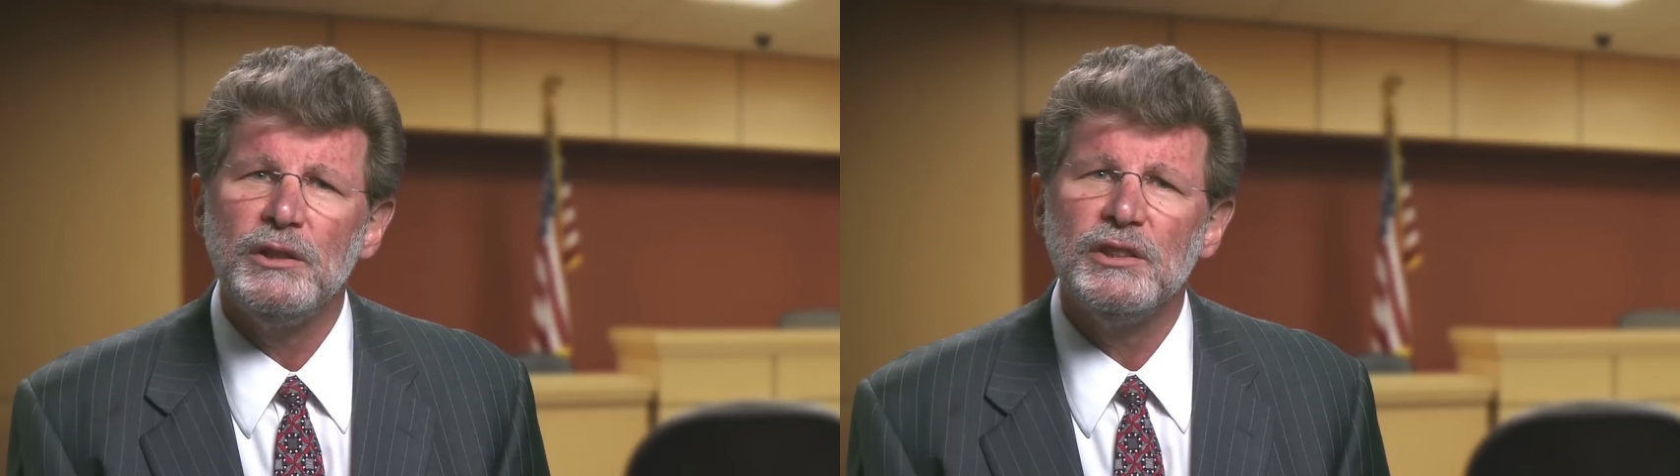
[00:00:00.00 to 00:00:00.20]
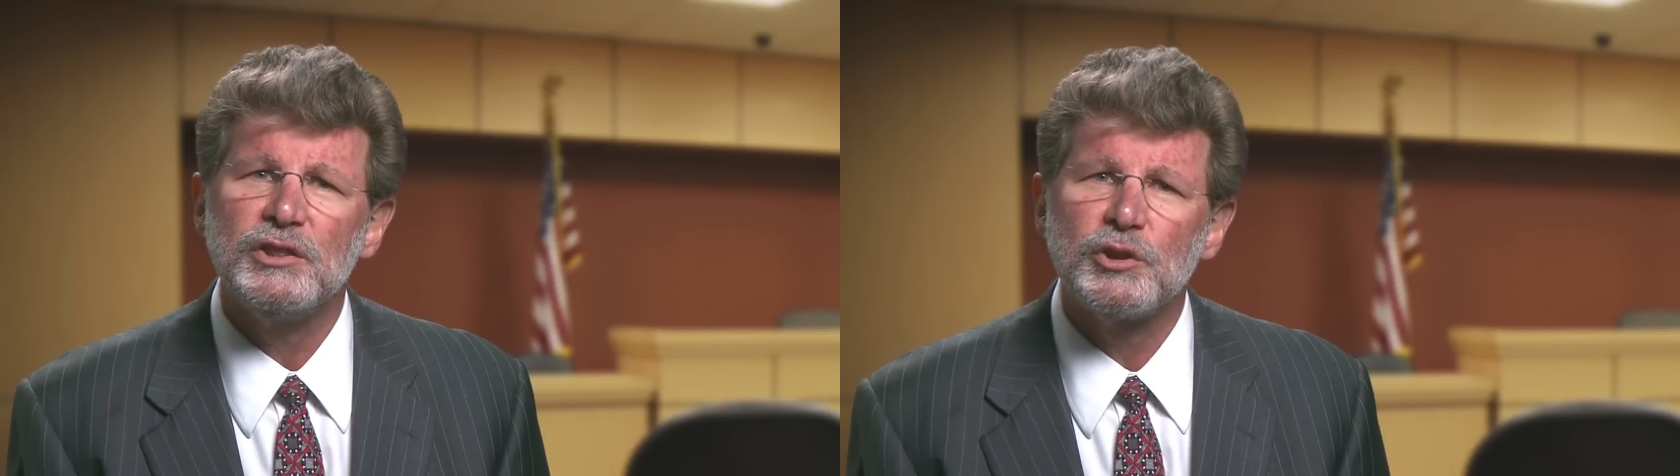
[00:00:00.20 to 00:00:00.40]

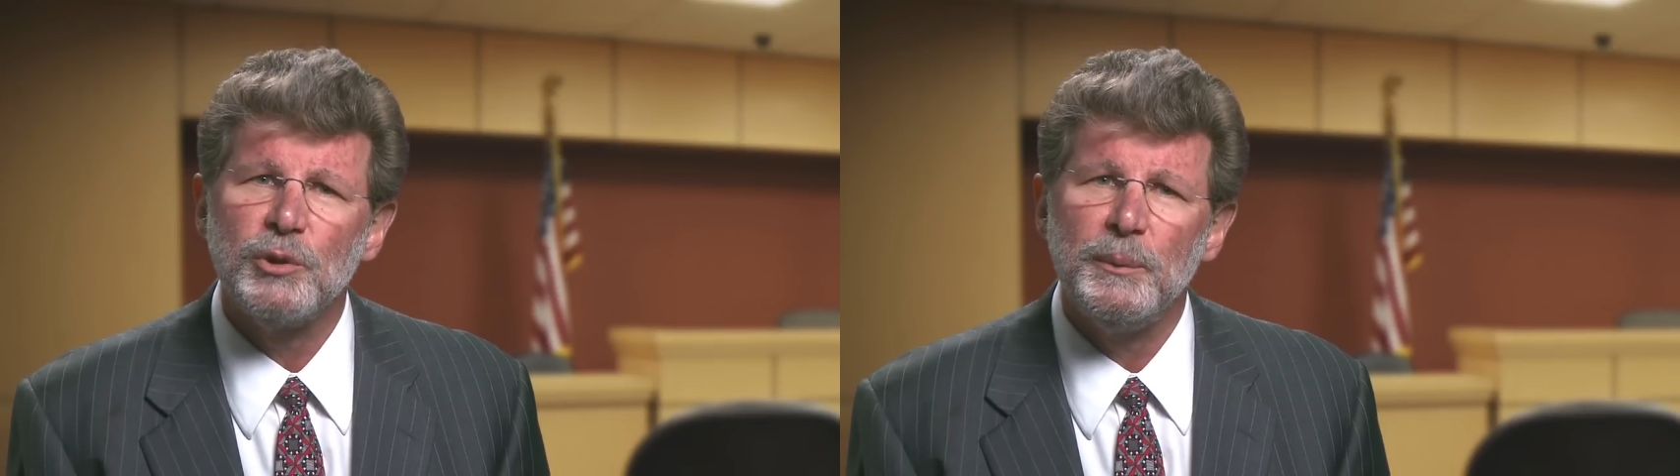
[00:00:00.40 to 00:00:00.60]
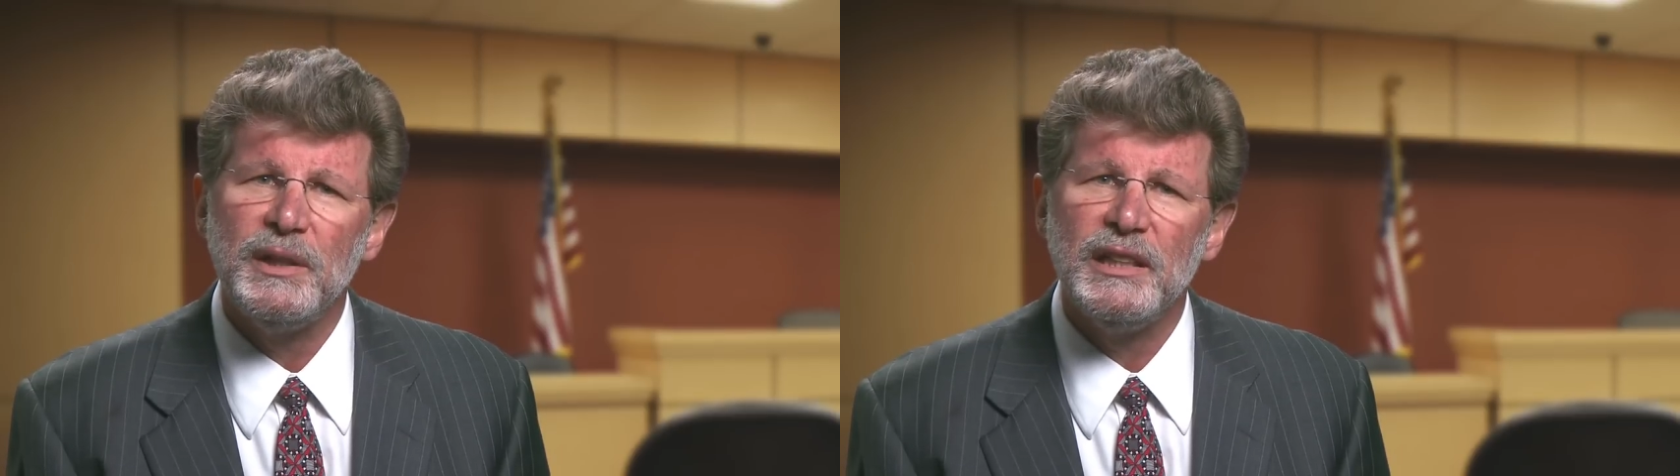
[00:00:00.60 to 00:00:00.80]

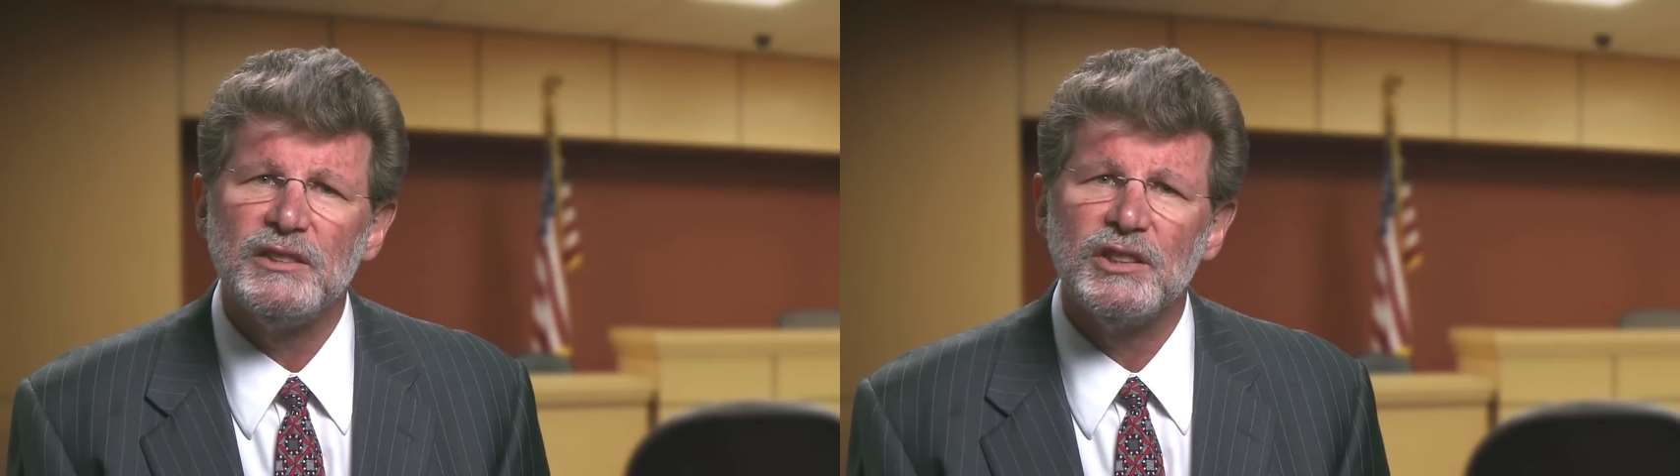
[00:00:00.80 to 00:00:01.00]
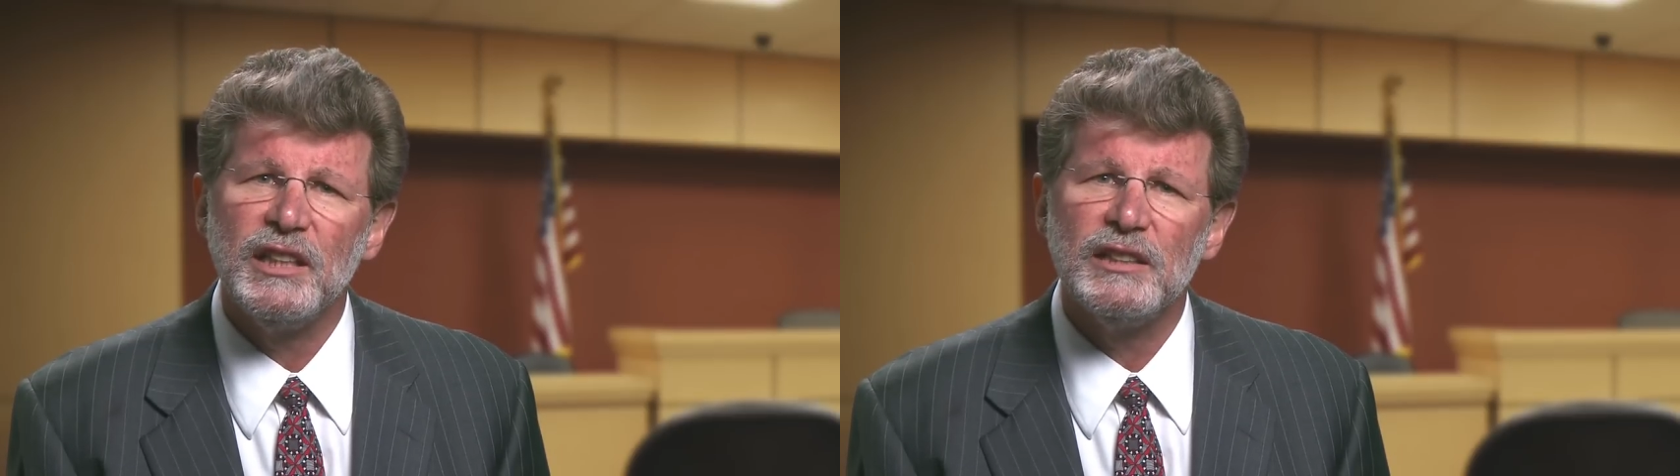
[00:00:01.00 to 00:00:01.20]

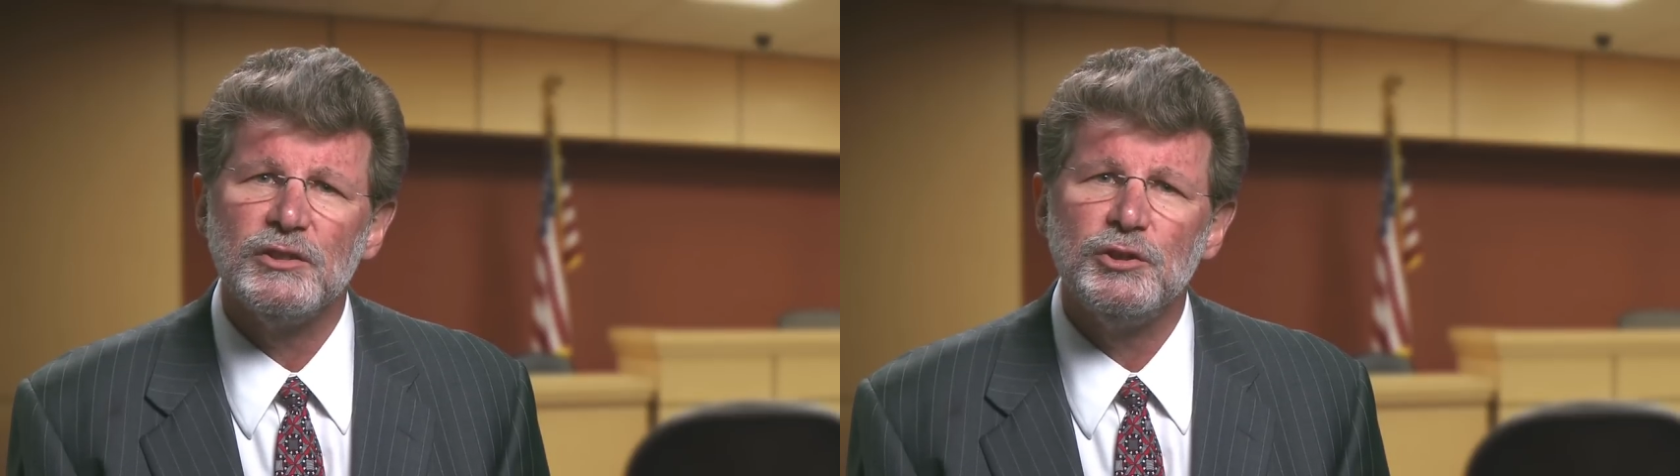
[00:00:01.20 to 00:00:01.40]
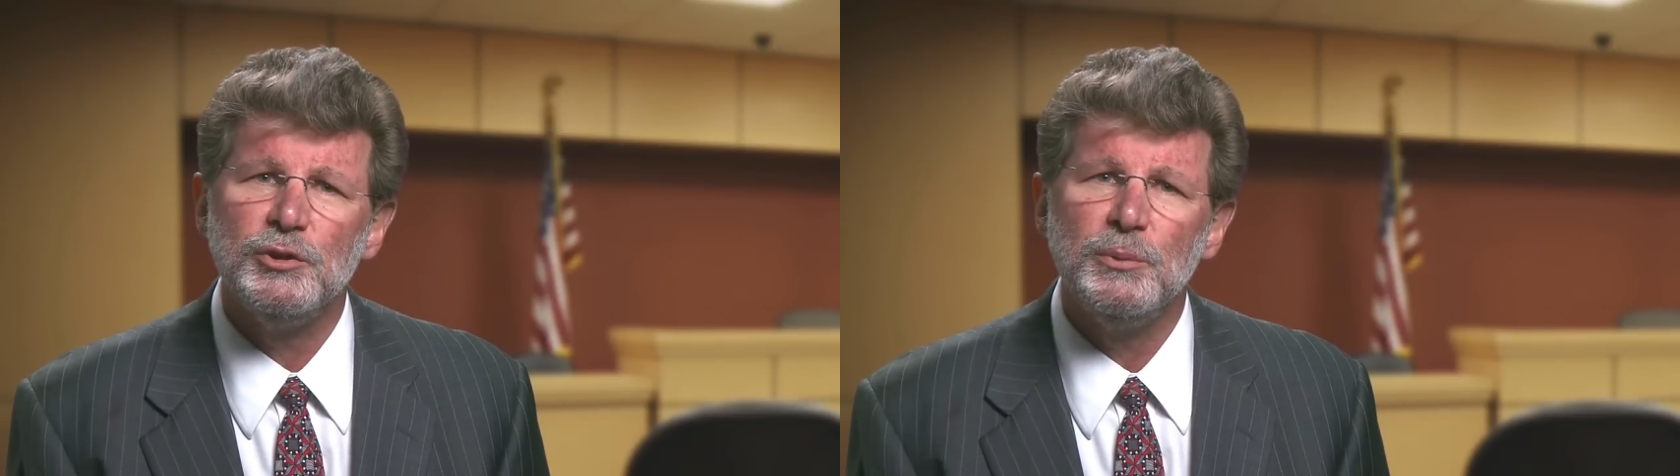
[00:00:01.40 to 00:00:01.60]
discriminates
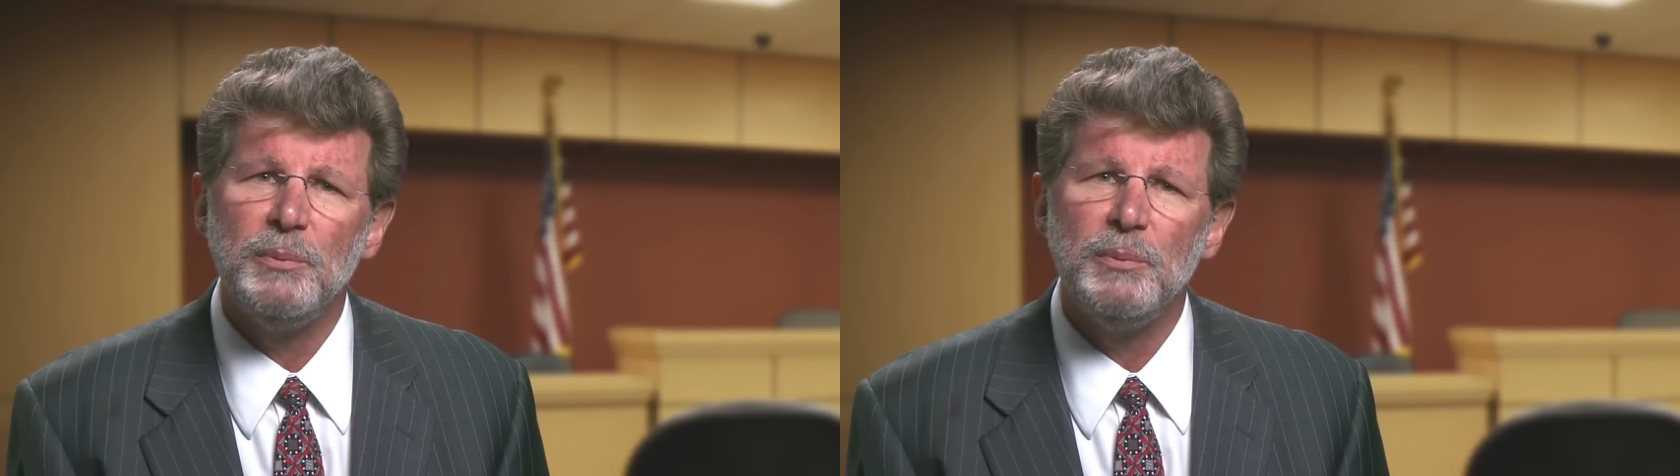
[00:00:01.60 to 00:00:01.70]
against you